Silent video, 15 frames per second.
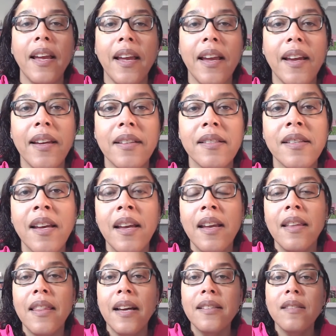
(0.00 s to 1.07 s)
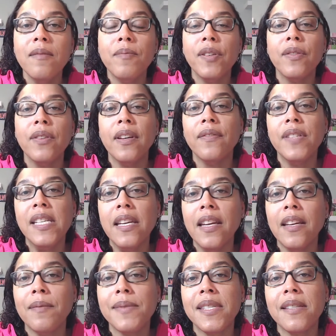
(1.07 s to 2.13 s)
And that's the beauty of
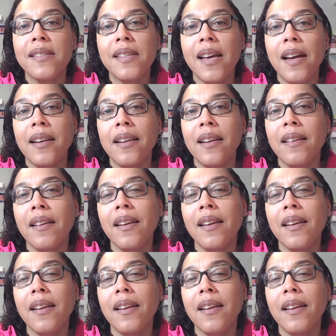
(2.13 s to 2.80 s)
teams, is that